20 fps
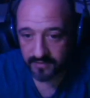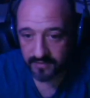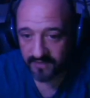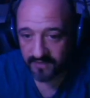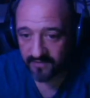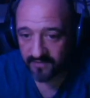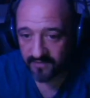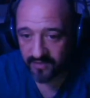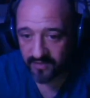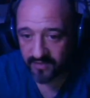If
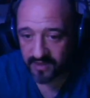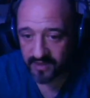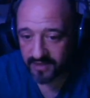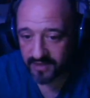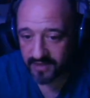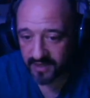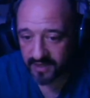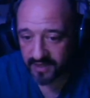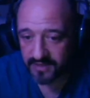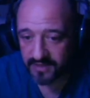everything
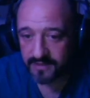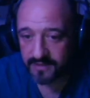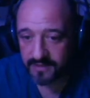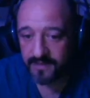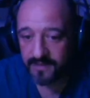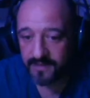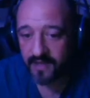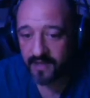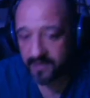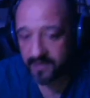dies
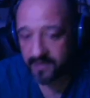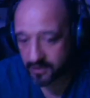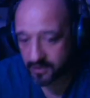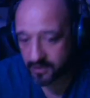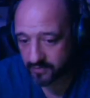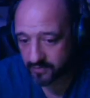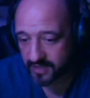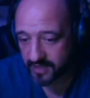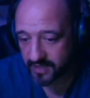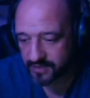and they
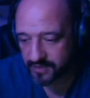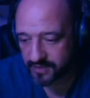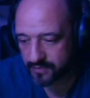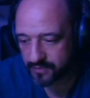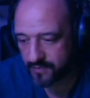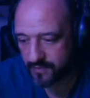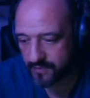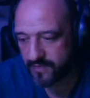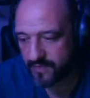kill me as well,